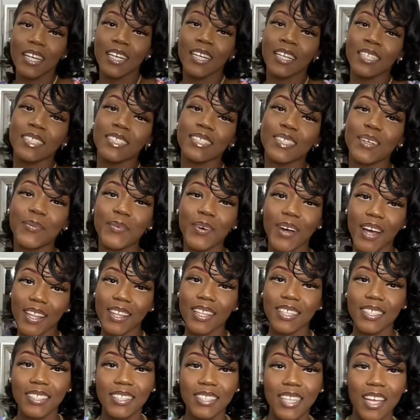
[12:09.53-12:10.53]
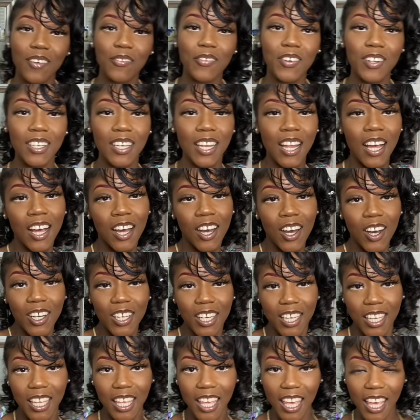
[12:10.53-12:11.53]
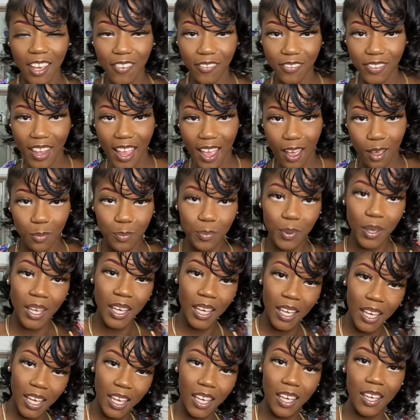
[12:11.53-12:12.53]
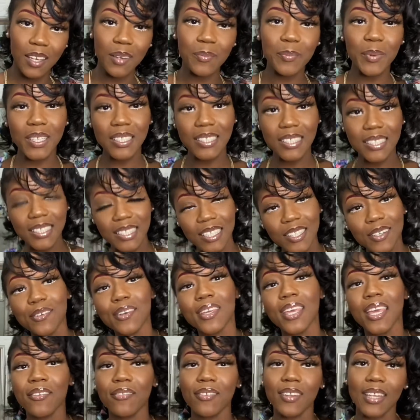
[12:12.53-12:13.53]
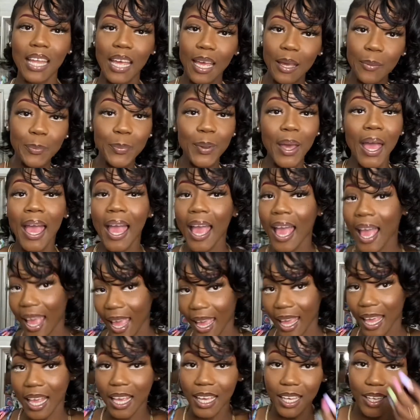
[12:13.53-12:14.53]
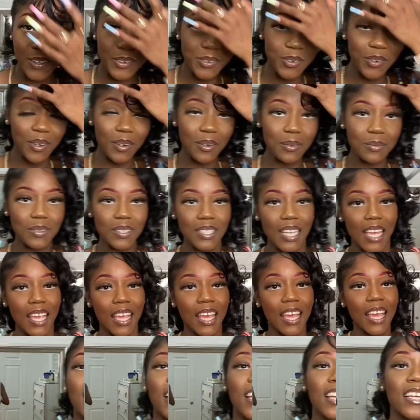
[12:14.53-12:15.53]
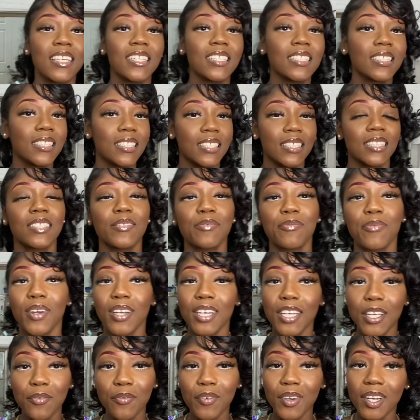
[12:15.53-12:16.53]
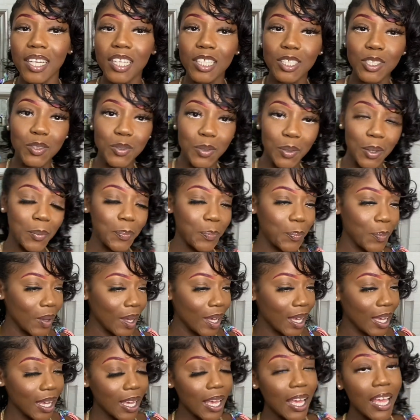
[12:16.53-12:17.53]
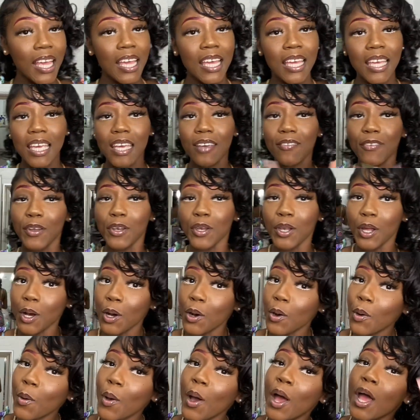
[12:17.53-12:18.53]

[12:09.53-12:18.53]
some other stuff and not give that pink, but still giving that pink. You know what I'm saying? It's really, really trippy, even though